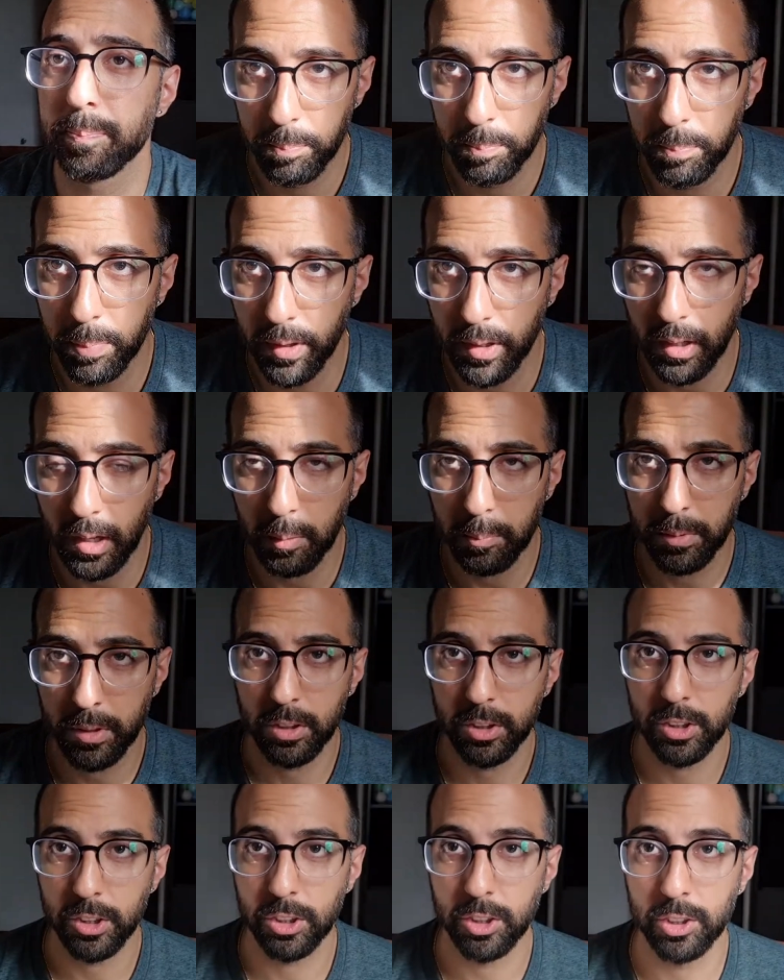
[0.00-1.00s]
But I'm gonna
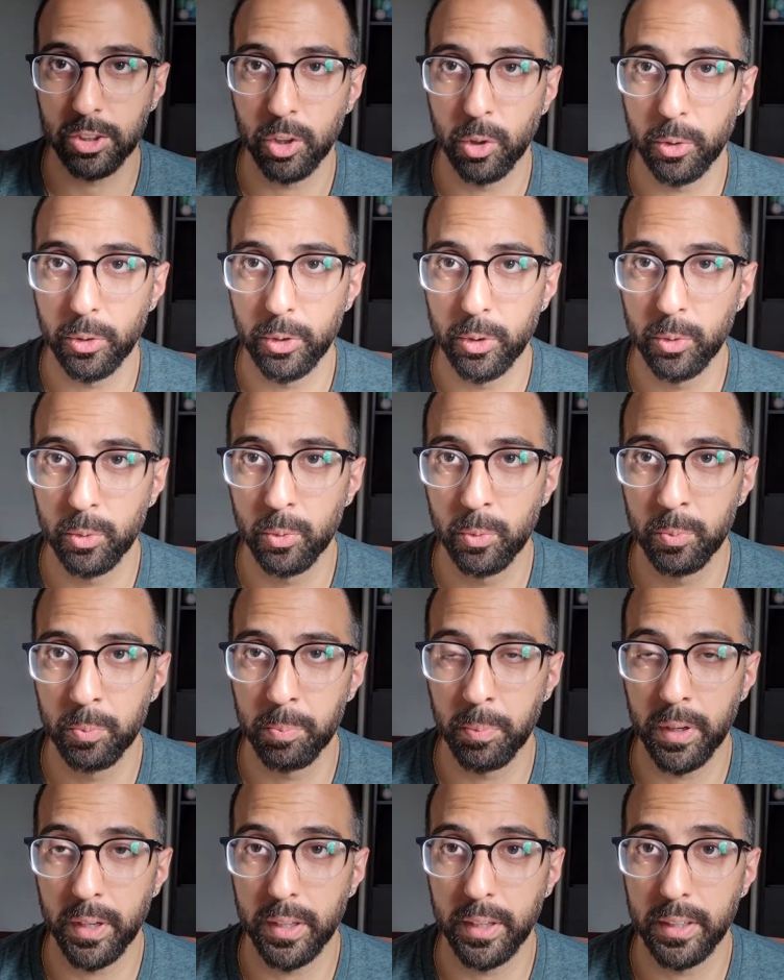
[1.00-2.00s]
just show you
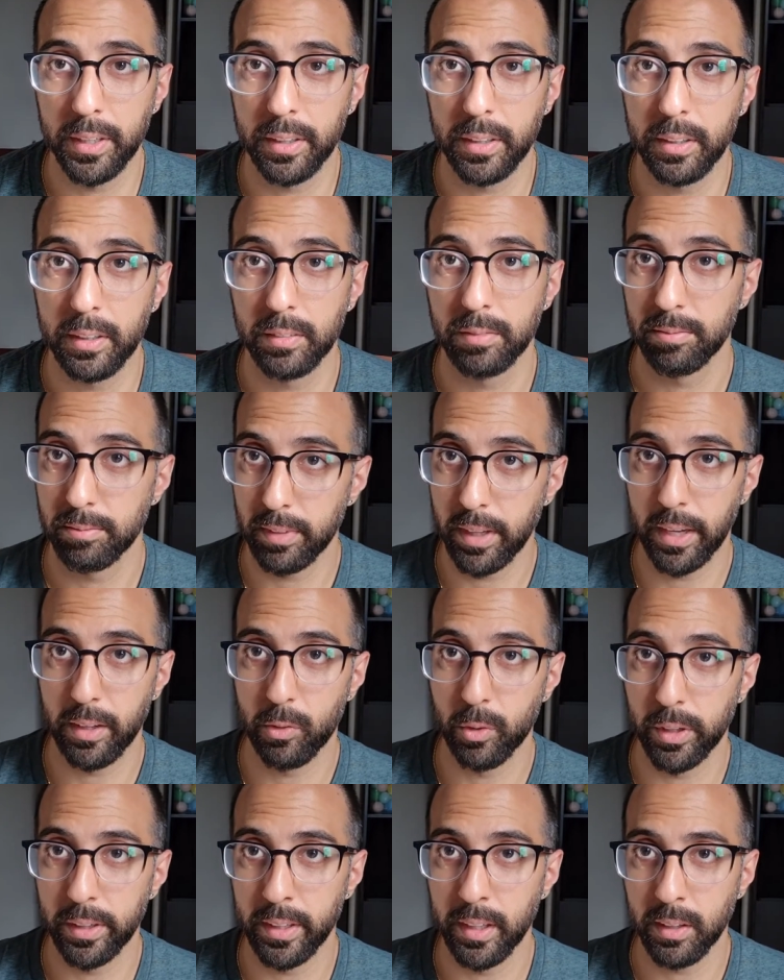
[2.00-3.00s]
my head
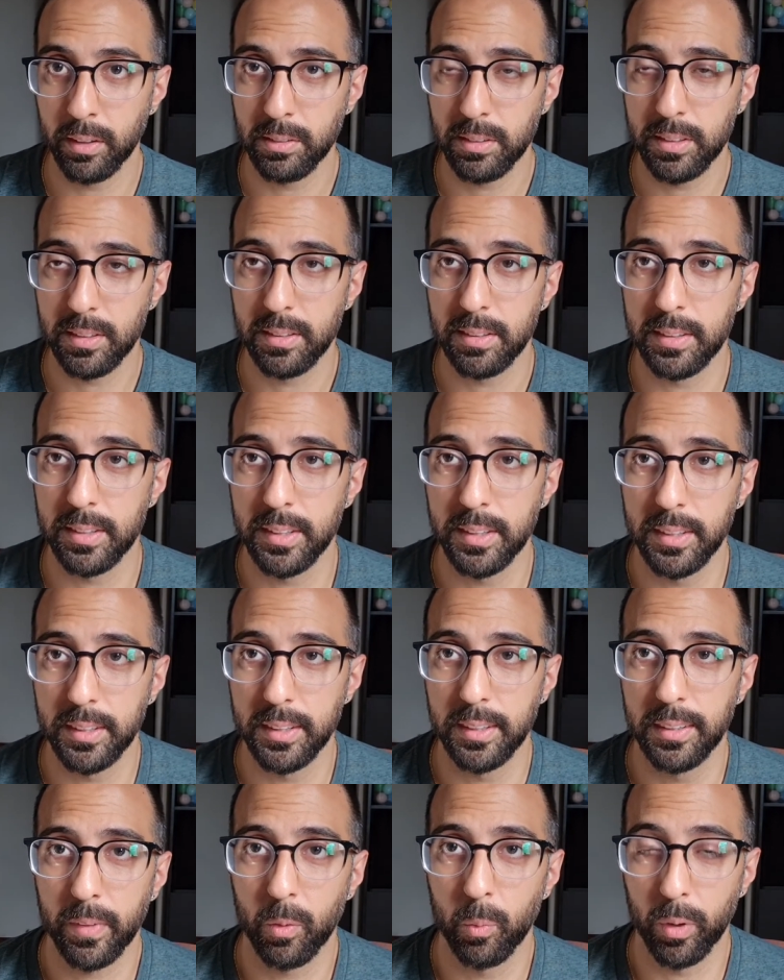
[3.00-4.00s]
right now to
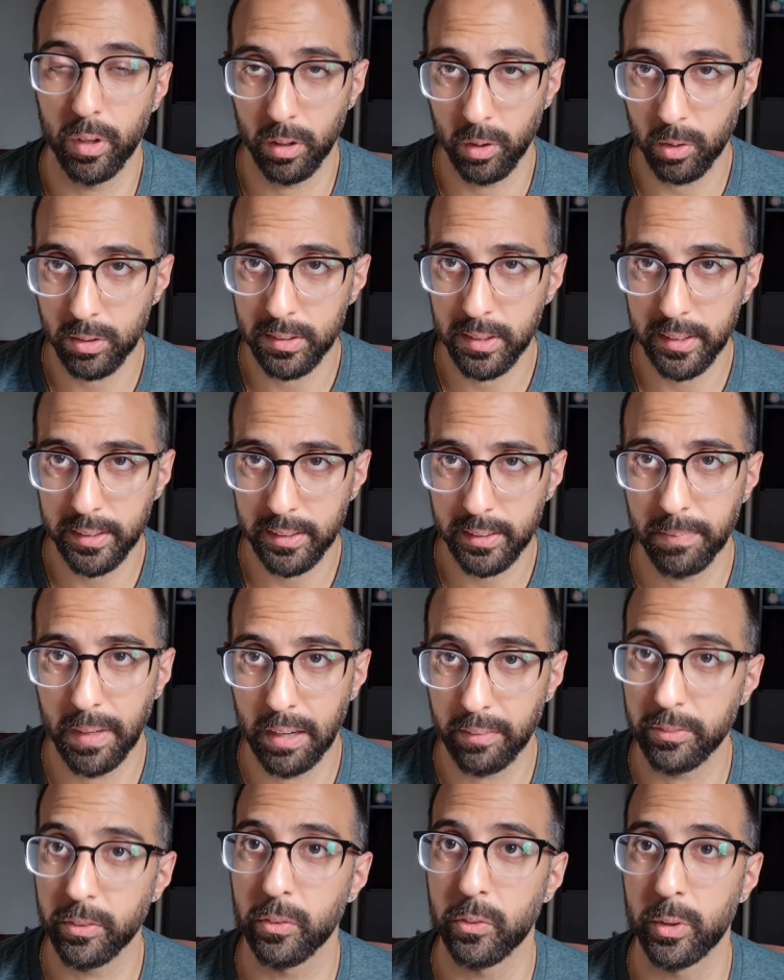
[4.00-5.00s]
see what it looks like
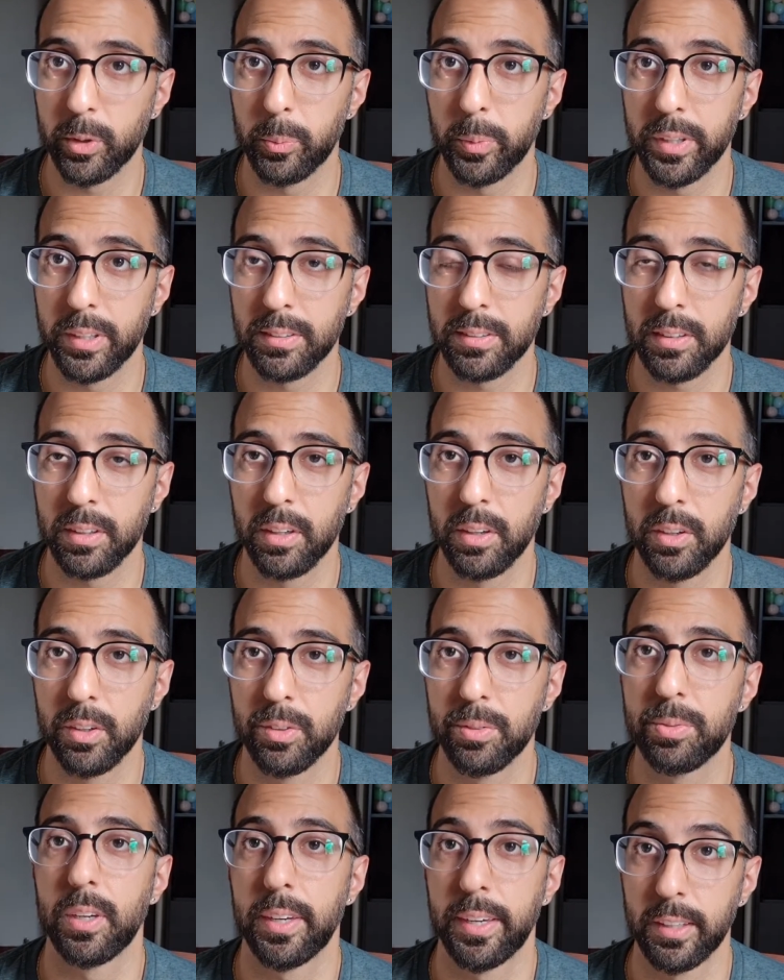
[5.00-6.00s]
after 3 weeks
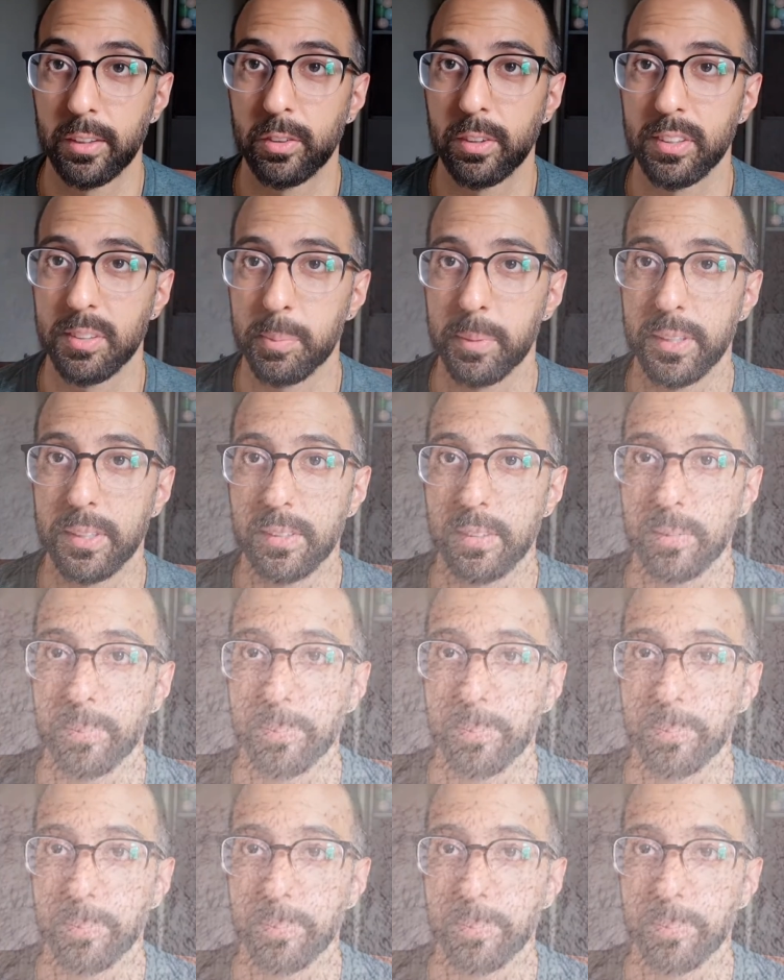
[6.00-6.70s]
of a hair transplant.